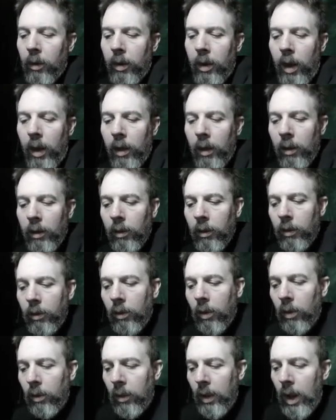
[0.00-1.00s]
Okay,
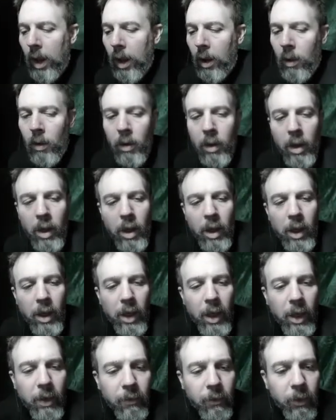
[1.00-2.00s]
so now
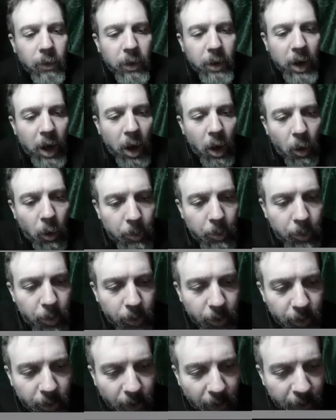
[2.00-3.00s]
for an
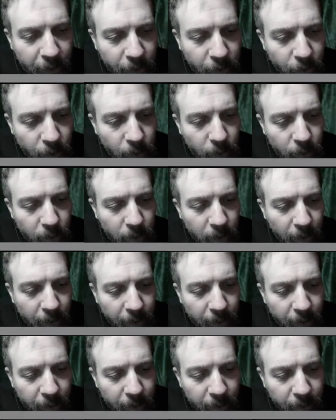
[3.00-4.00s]
output, I do
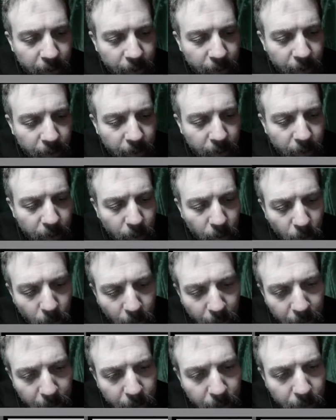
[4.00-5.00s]
like a different
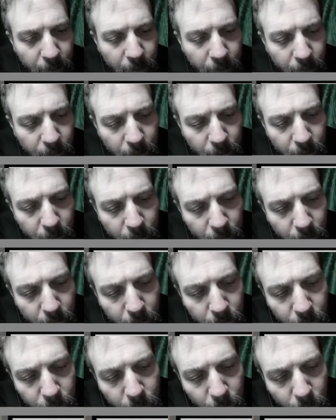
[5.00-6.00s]
color wire.
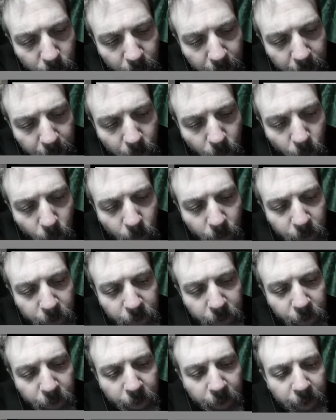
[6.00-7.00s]
So like an
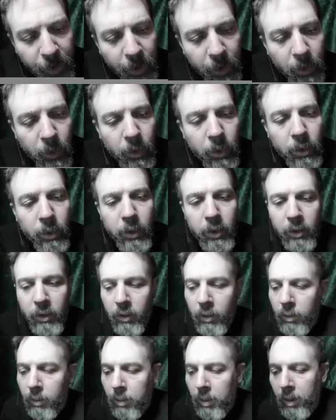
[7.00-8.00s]
orange or a yellow,
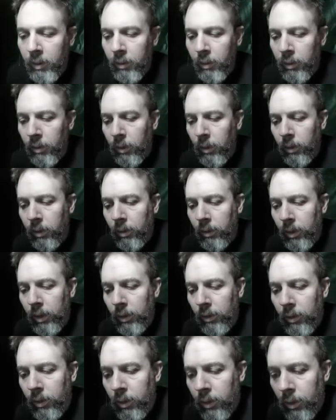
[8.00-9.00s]
it just makes it so
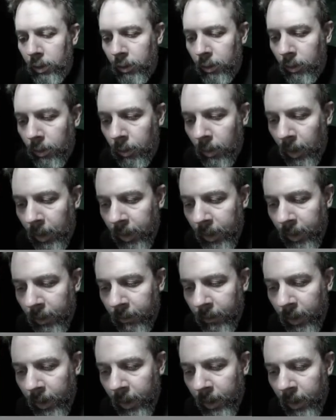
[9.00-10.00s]
it's easier to
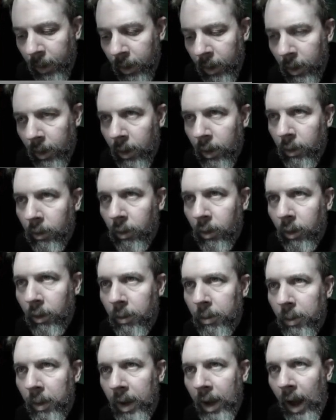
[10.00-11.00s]
identify.
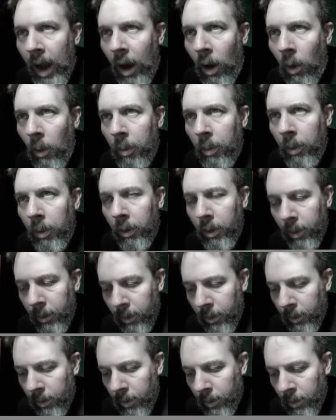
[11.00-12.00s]
So this is my
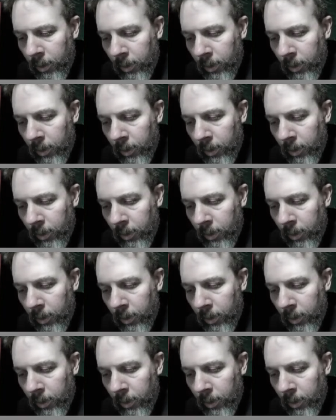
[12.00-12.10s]
output.